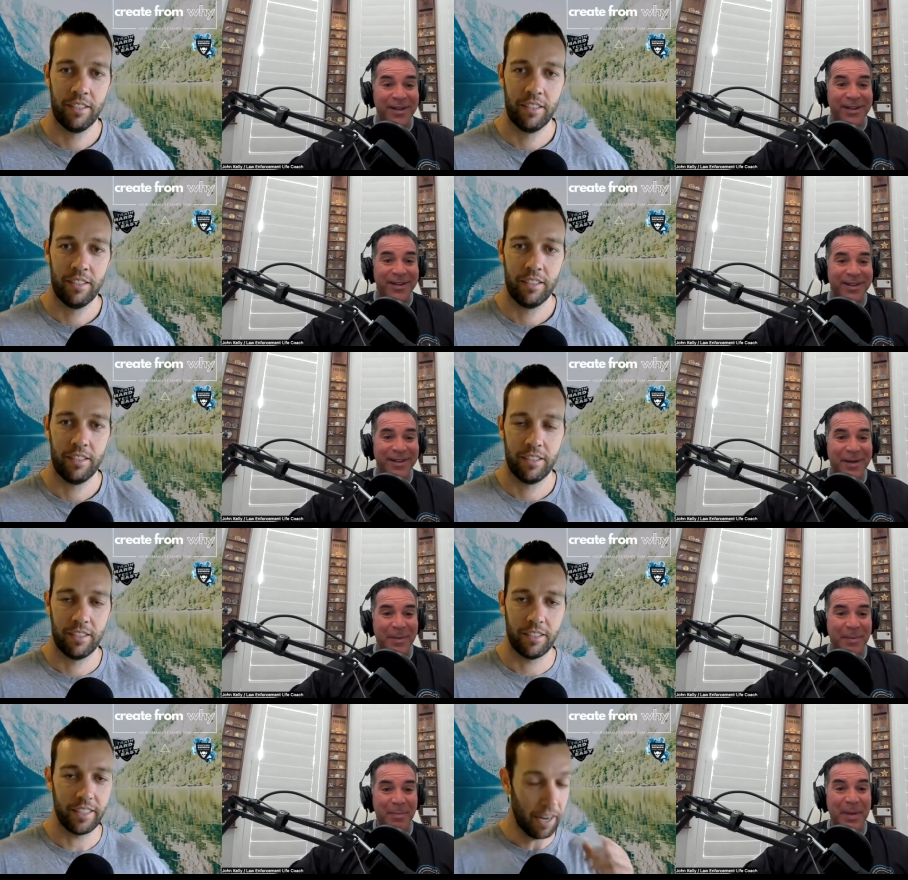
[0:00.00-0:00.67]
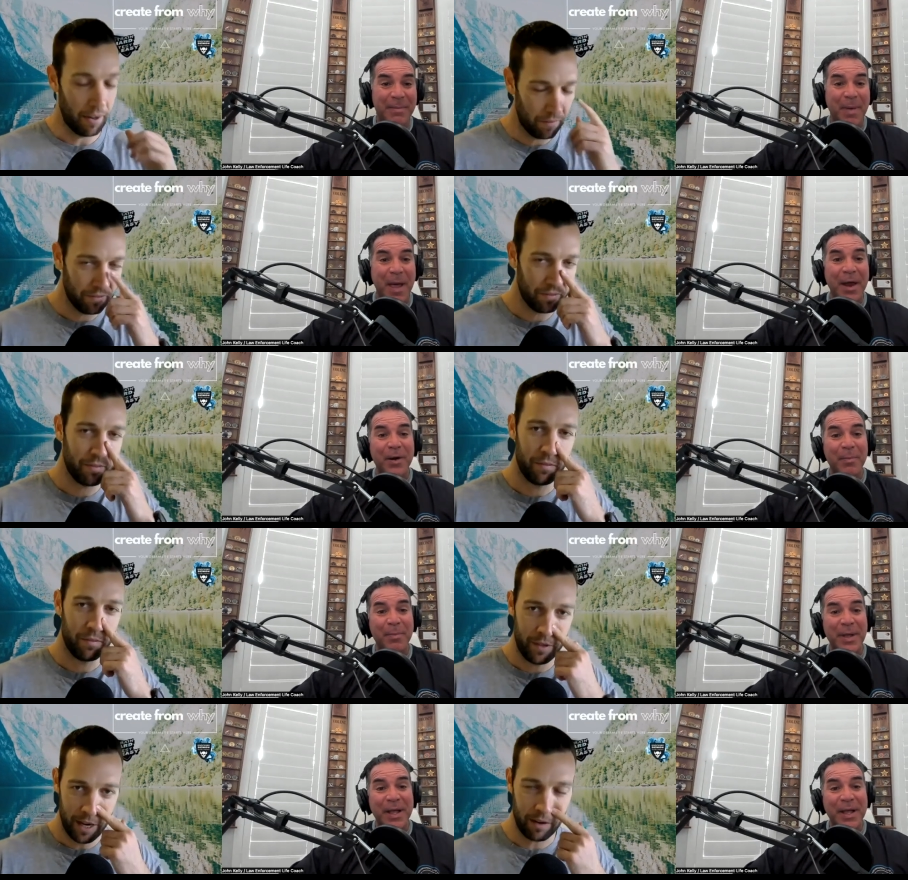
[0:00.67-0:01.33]
Speaker 1: yeah. Be better
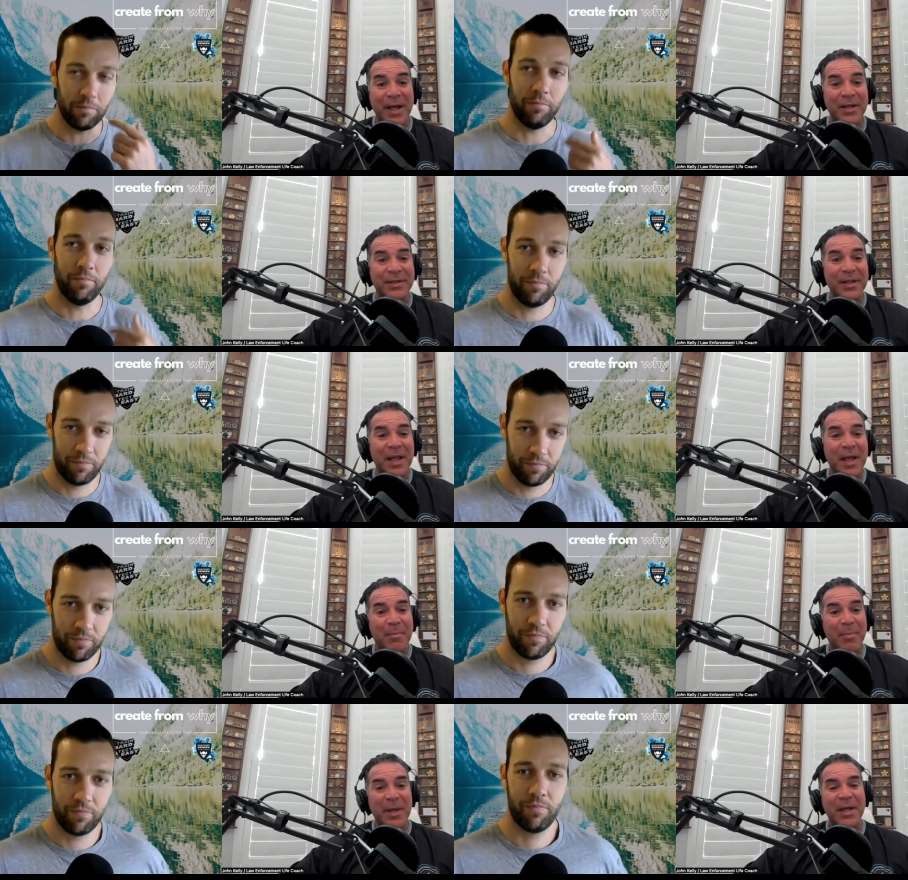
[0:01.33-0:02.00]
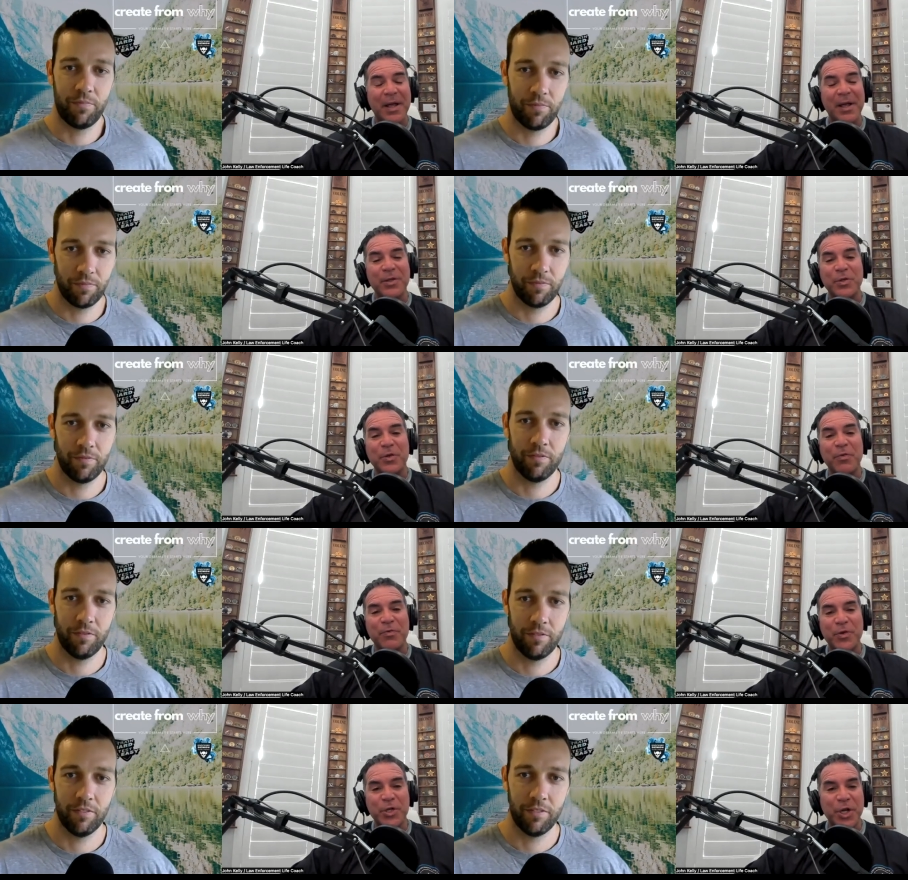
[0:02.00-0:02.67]
because because
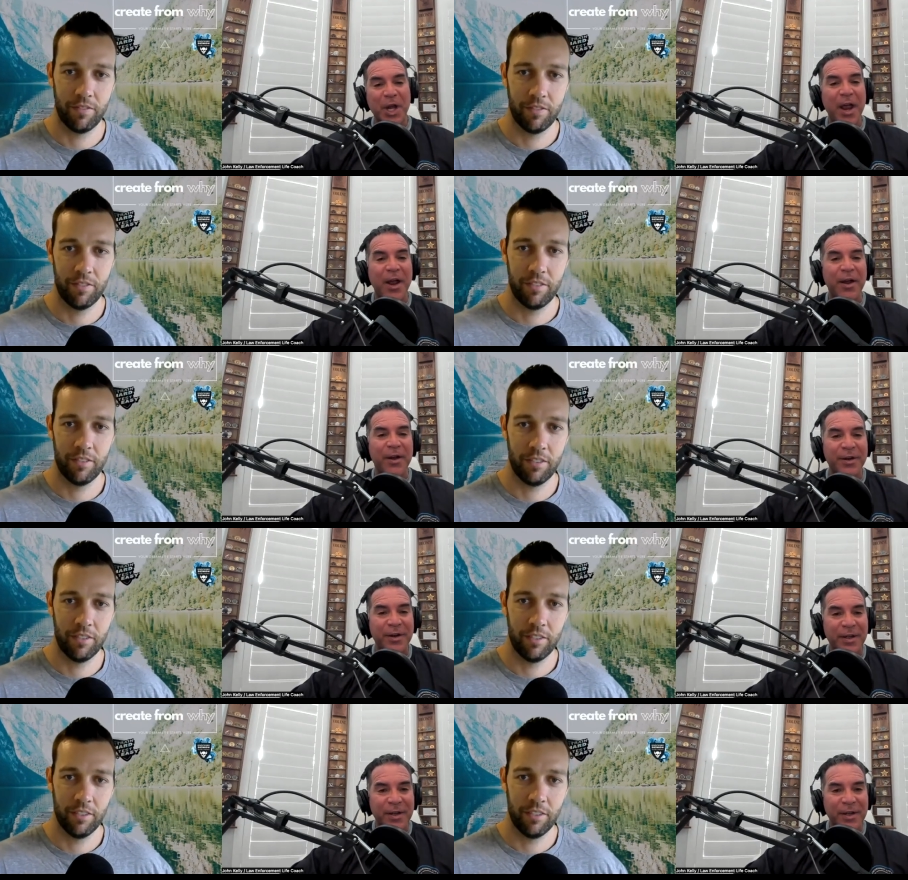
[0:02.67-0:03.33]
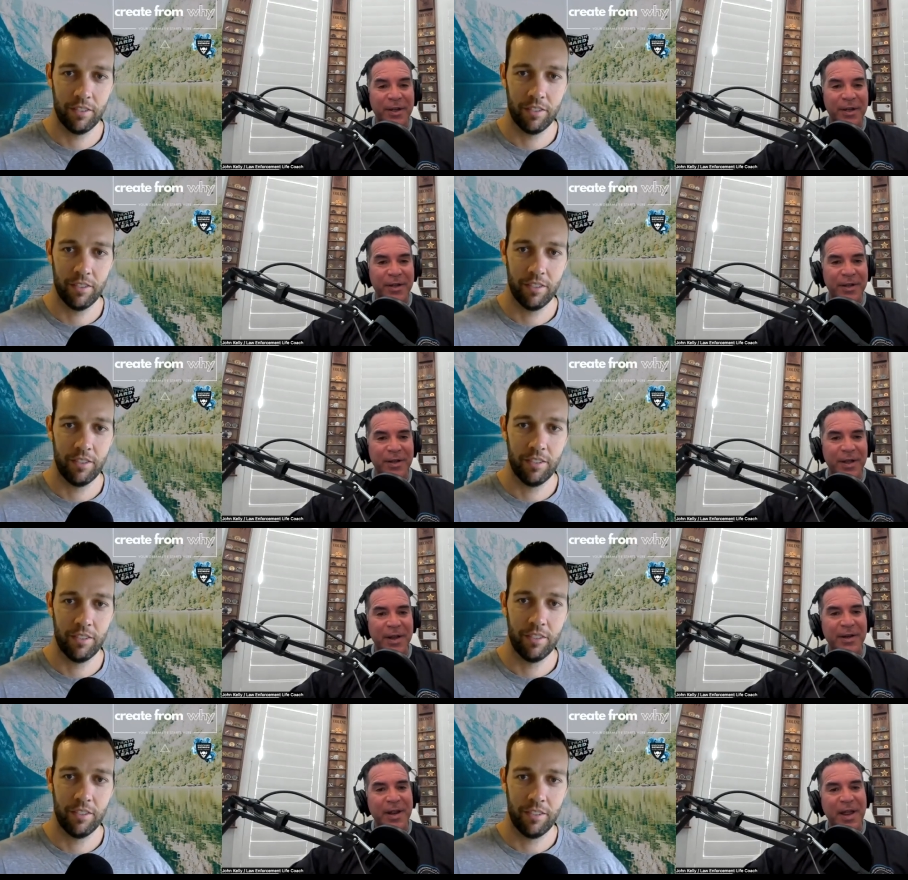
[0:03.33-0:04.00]
you've shared
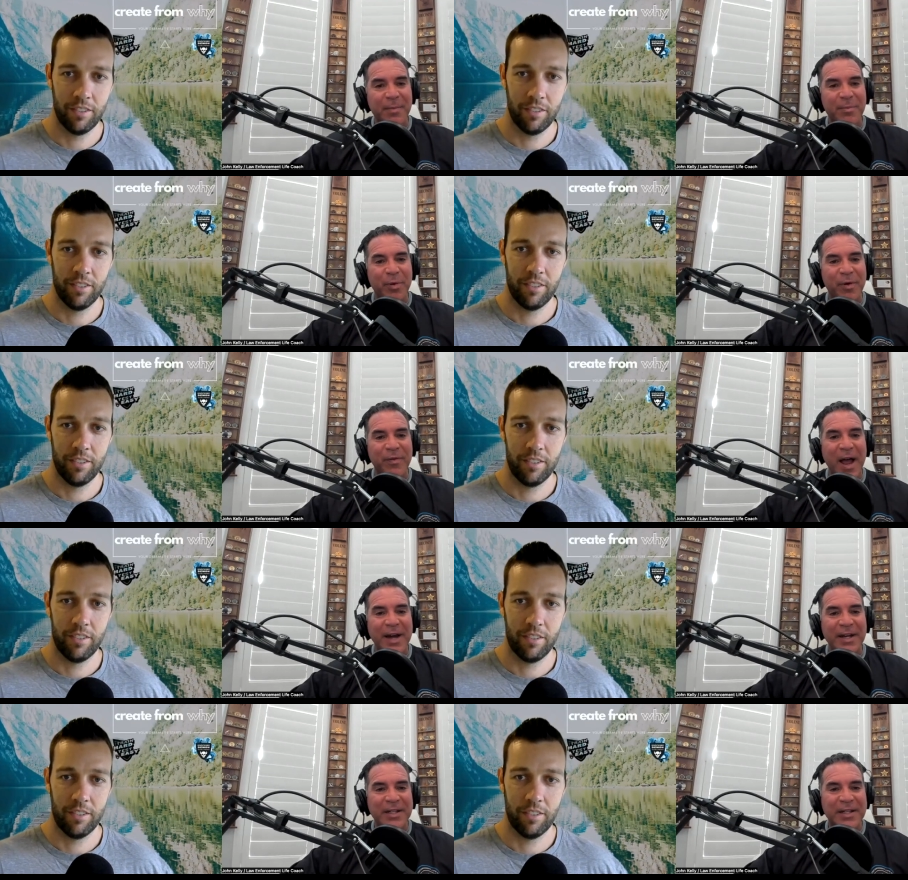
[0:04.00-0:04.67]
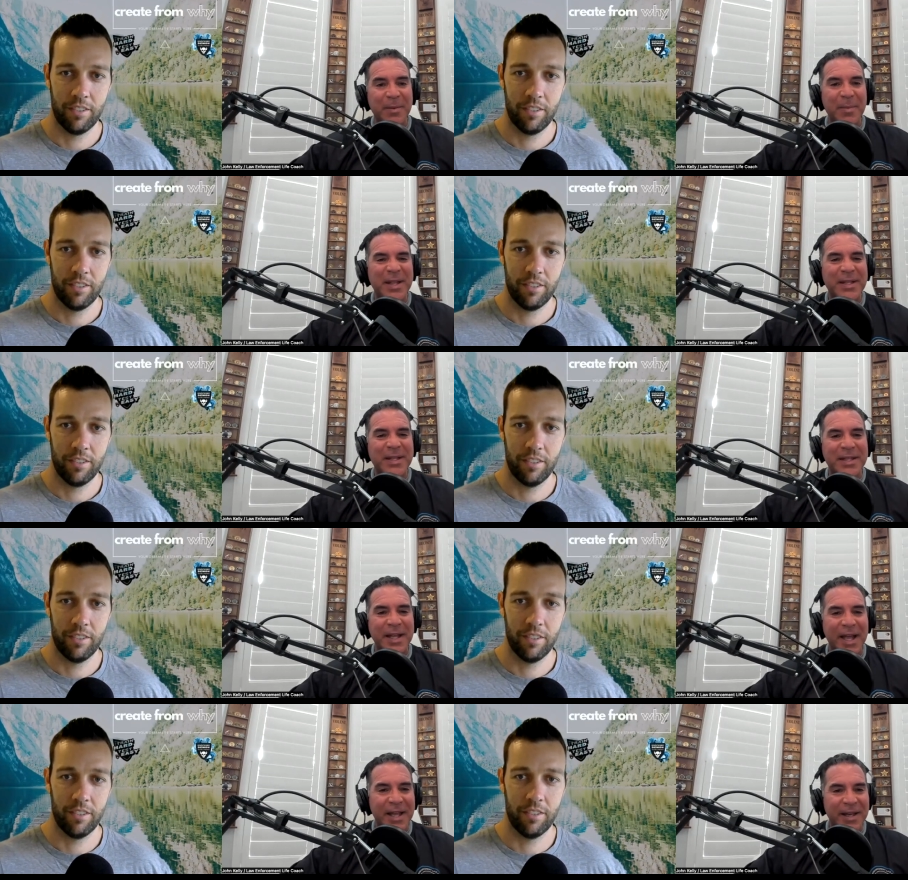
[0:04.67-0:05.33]
and and provided some
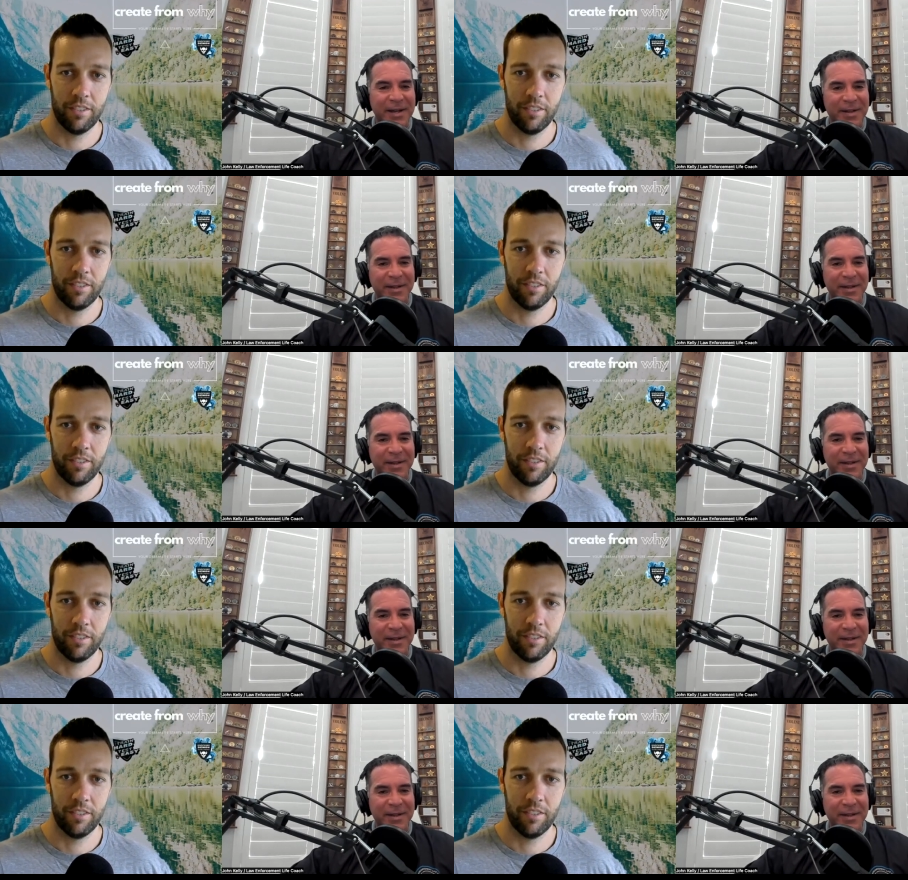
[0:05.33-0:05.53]
insight,